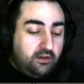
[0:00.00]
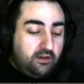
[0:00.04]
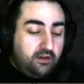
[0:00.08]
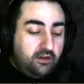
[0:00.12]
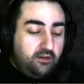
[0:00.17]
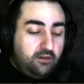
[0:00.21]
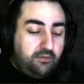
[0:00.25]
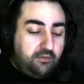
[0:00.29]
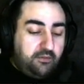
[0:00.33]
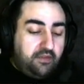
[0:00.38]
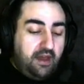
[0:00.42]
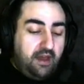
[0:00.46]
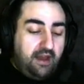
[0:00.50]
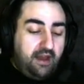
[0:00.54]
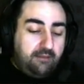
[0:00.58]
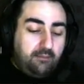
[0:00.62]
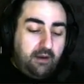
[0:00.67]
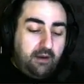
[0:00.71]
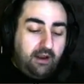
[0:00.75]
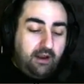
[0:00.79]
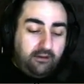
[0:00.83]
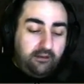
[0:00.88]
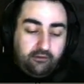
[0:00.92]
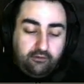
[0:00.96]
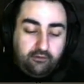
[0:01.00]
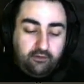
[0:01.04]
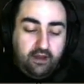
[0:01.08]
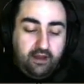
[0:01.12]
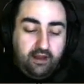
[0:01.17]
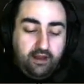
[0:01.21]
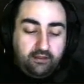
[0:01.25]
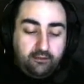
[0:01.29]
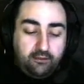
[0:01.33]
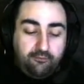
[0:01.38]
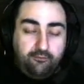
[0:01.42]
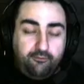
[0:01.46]
with that in mind, you've
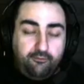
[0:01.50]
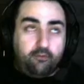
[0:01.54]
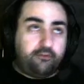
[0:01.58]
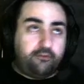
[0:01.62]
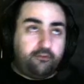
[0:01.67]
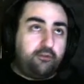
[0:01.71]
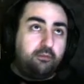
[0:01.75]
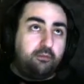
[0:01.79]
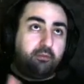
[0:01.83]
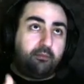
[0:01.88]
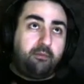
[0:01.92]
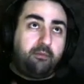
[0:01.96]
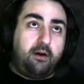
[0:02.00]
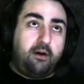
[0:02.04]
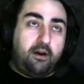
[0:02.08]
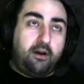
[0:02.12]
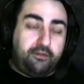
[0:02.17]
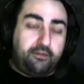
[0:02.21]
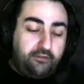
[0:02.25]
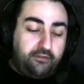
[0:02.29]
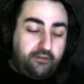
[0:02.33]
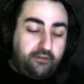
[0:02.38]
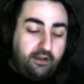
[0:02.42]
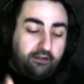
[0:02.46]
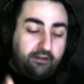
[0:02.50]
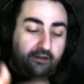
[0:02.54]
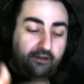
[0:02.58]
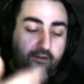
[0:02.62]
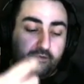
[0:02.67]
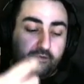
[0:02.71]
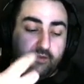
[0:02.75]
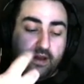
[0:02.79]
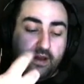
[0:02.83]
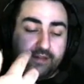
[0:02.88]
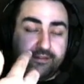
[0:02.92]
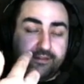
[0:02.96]
got the 4 super bosses, and then
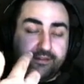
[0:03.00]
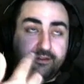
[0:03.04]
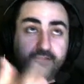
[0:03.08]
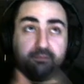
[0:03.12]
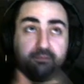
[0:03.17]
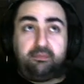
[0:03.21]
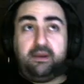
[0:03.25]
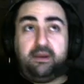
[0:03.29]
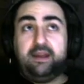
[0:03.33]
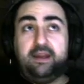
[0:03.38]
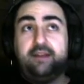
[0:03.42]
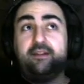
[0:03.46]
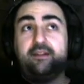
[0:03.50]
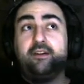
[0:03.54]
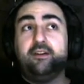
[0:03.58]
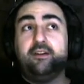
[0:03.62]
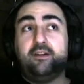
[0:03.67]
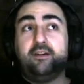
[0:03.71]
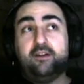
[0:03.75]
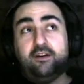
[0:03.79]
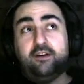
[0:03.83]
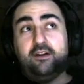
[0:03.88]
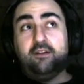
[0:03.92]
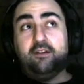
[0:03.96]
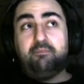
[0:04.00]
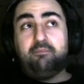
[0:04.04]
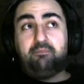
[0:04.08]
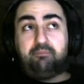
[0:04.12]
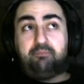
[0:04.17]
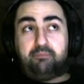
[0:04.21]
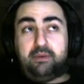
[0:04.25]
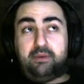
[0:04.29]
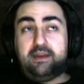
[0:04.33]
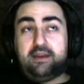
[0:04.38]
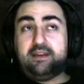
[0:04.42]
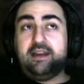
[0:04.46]
you've got this big
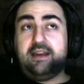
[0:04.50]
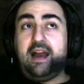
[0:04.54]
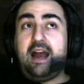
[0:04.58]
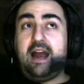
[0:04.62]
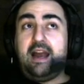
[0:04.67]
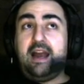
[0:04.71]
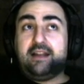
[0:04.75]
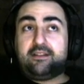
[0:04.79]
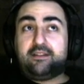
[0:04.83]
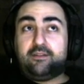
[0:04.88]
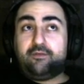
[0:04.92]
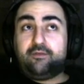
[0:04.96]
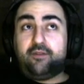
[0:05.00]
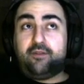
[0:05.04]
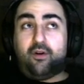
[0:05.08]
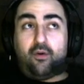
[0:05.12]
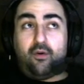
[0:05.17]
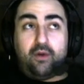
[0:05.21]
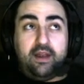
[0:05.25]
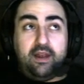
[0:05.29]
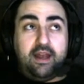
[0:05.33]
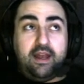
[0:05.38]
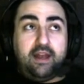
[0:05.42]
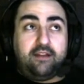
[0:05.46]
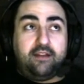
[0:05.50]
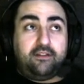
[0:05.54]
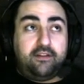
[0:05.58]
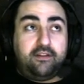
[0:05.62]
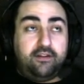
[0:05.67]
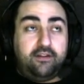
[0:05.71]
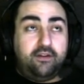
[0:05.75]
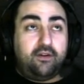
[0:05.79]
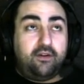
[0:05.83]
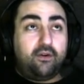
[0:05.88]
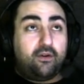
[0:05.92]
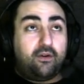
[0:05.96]
guy at the very end
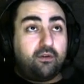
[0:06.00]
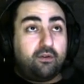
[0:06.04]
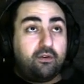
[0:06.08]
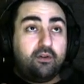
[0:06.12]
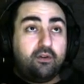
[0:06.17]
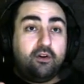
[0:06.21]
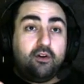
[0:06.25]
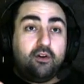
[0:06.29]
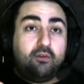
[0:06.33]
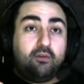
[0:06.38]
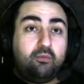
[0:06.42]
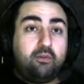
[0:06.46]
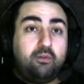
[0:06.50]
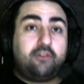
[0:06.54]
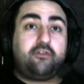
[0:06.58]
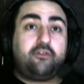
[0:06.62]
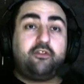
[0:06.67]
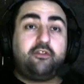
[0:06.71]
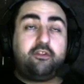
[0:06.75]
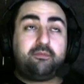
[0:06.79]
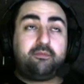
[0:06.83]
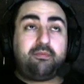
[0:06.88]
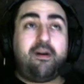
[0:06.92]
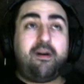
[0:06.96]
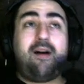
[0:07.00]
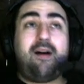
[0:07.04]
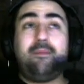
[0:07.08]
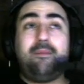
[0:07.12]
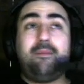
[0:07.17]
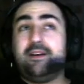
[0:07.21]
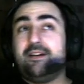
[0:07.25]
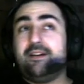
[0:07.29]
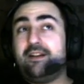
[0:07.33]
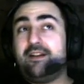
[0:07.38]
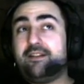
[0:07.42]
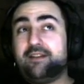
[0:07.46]
here, which is probably
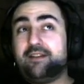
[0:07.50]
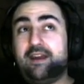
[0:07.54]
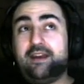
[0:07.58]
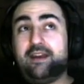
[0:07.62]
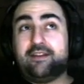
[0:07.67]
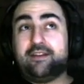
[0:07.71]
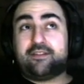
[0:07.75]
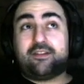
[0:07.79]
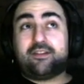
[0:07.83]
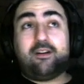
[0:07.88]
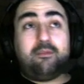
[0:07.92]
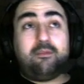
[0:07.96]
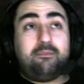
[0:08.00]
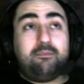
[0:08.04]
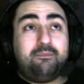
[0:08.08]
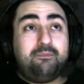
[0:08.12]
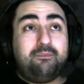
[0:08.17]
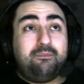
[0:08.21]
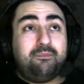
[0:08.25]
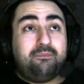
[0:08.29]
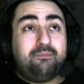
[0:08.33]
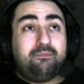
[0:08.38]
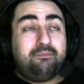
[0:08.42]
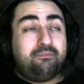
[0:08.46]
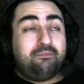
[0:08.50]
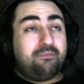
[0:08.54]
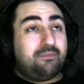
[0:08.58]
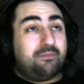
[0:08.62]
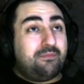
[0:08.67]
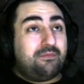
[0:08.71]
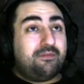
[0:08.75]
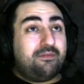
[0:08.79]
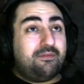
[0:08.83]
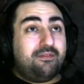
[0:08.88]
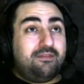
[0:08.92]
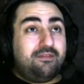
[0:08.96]
going to take some,
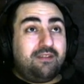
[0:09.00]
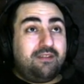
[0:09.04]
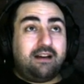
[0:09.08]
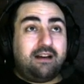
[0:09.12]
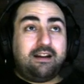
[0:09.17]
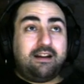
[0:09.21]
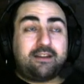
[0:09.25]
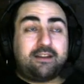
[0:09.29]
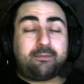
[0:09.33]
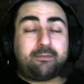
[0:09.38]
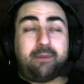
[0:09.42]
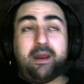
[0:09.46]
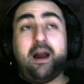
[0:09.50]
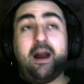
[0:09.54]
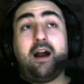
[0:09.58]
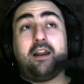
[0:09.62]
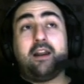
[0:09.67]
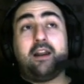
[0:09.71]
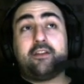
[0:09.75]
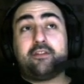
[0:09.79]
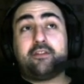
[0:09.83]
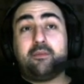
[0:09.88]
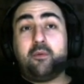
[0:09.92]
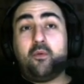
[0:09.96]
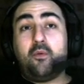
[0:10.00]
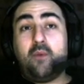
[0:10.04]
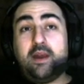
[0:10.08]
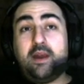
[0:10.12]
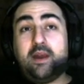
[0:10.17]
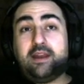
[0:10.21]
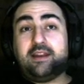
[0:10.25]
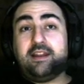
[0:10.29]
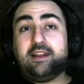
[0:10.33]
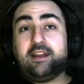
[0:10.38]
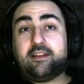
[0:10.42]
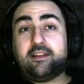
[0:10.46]
let's be honest, some
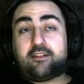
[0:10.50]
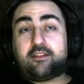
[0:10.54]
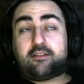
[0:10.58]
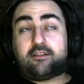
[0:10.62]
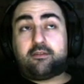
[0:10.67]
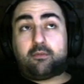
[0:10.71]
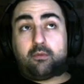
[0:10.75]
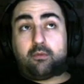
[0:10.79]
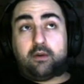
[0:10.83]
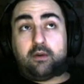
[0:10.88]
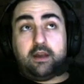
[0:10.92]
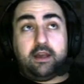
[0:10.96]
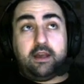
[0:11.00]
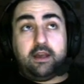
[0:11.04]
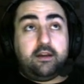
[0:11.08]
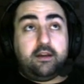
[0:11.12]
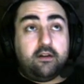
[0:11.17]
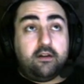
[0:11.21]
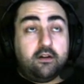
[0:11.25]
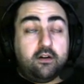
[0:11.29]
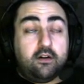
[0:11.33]
Awakening 3